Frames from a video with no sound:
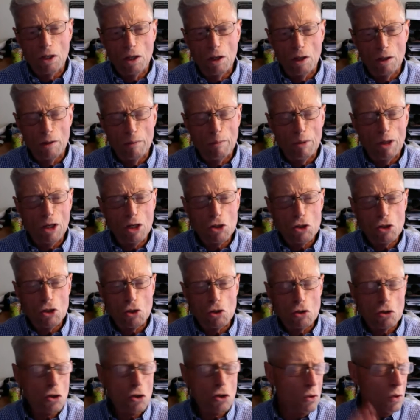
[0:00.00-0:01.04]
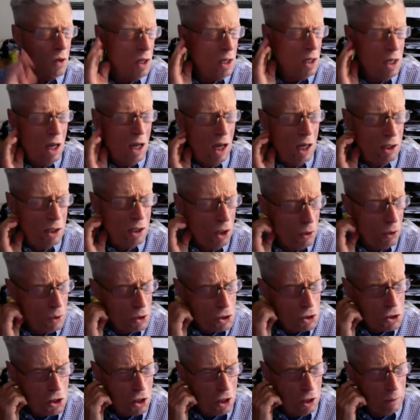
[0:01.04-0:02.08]
I imagined. So I know
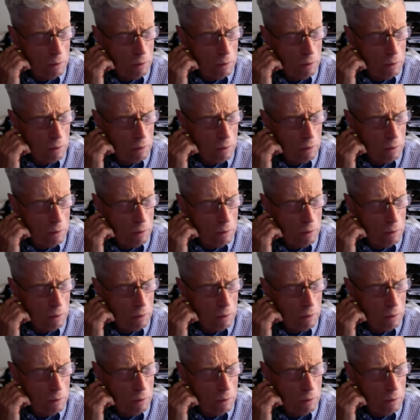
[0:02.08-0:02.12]
it's